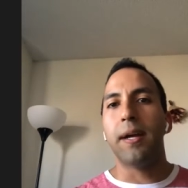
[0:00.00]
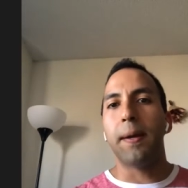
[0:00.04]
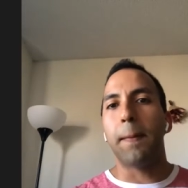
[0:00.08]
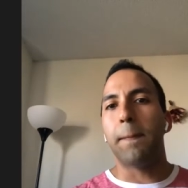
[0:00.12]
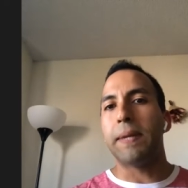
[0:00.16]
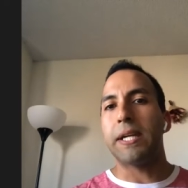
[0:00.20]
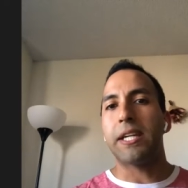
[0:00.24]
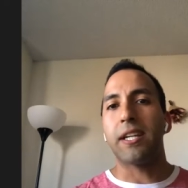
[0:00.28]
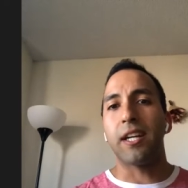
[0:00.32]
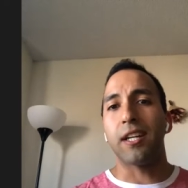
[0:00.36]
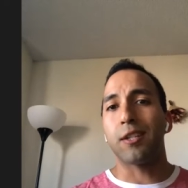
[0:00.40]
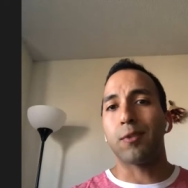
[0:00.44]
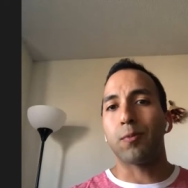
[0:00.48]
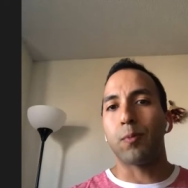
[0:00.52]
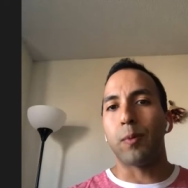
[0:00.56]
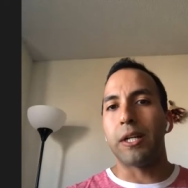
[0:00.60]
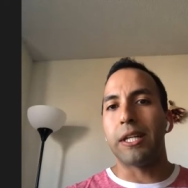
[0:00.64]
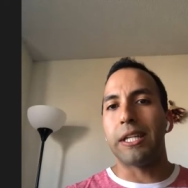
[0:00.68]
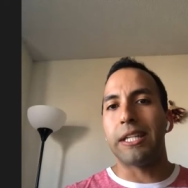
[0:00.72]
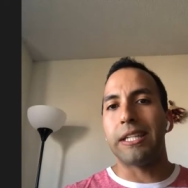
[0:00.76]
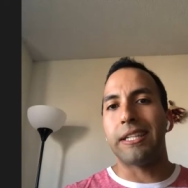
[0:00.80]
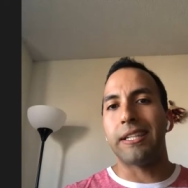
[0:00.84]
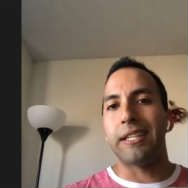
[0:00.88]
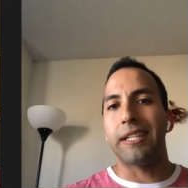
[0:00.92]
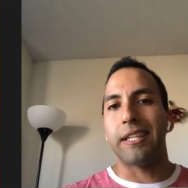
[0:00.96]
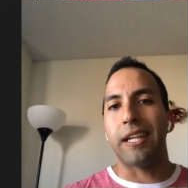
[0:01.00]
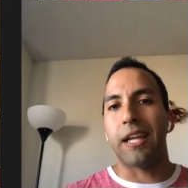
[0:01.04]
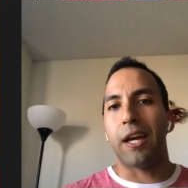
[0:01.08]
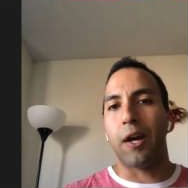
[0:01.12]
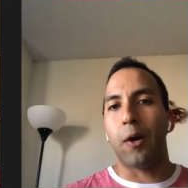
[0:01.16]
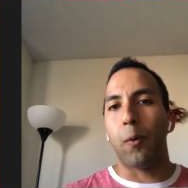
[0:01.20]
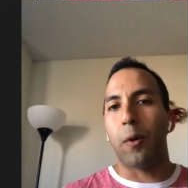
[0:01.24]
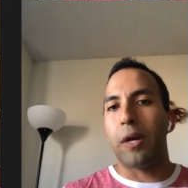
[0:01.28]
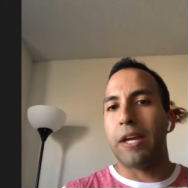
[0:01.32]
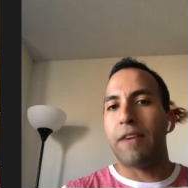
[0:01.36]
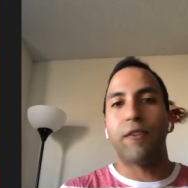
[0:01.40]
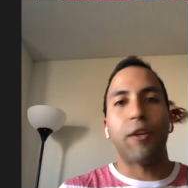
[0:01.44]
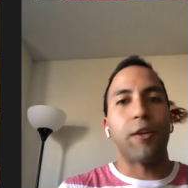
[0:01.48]
Because
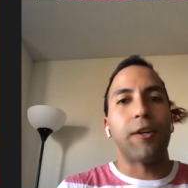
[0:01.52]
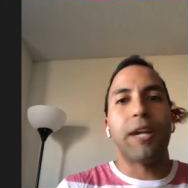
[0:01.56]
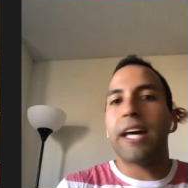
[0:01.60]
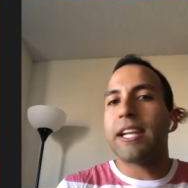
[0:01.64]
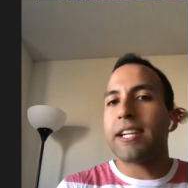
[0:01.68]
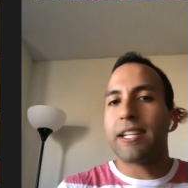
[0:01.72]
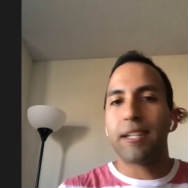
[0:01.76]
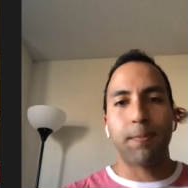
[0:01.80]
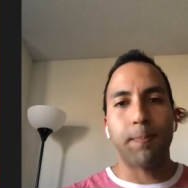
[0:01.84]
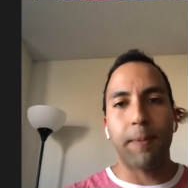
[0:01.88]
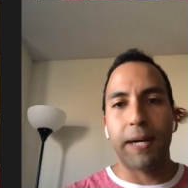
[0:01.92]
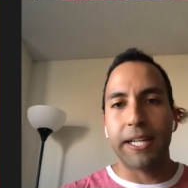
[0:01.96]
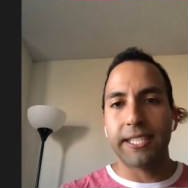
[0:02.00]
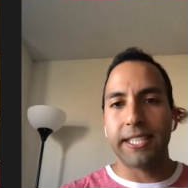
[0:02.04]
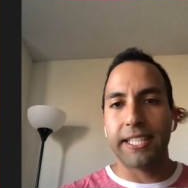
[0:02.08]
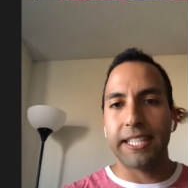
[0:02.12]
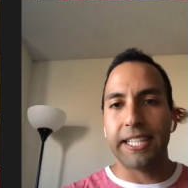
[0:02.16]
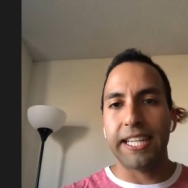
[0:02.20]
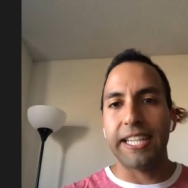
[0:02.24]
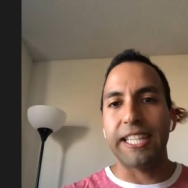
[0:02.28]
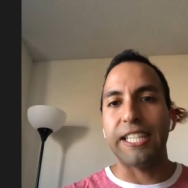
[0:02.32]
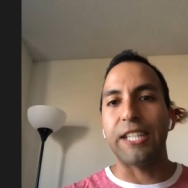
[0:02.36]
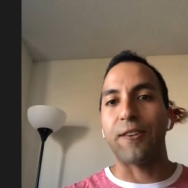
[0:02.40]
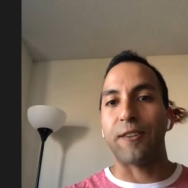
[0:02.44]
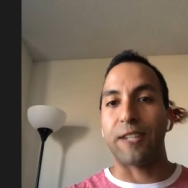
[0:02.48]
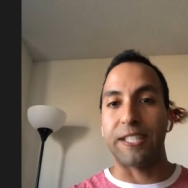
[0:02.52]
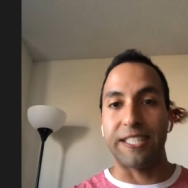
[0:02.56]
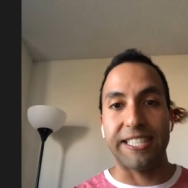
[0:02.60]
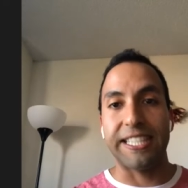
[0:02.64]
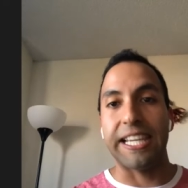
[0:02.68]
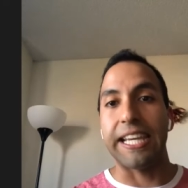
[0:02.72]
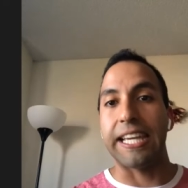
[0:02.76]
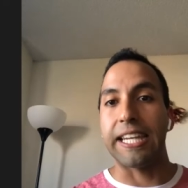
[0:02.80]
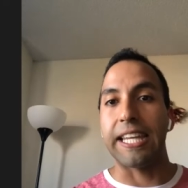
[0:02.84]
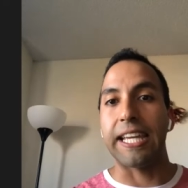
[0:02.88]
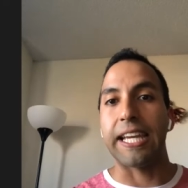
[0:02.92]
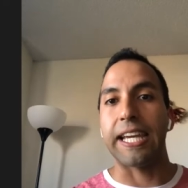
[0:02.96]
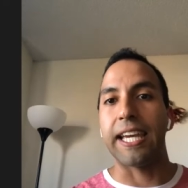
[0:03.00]
if you're not expressing it, you're
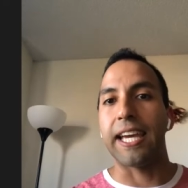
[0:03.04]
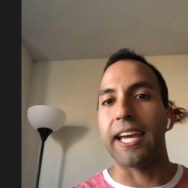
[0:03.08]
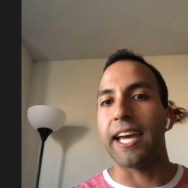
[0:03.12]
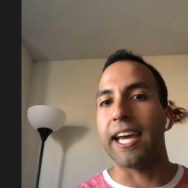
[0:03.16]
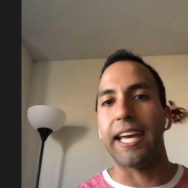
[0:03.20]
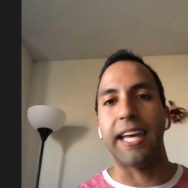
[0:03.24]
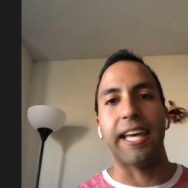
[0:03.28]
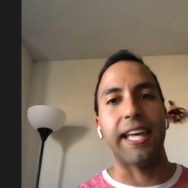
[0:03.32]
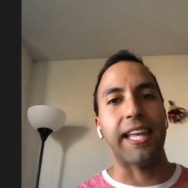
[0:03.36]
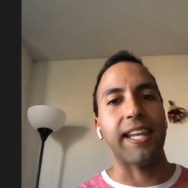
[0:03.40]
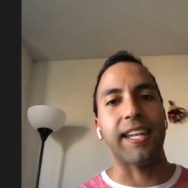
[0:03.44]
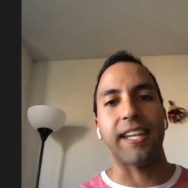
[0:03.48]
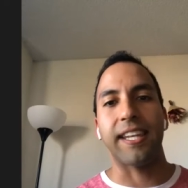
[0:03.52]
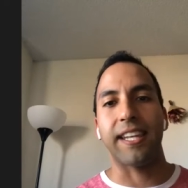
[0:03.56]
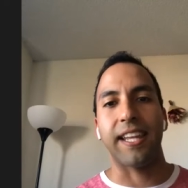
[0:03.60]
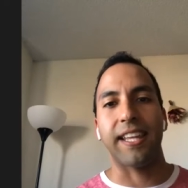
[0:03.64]
containing it. And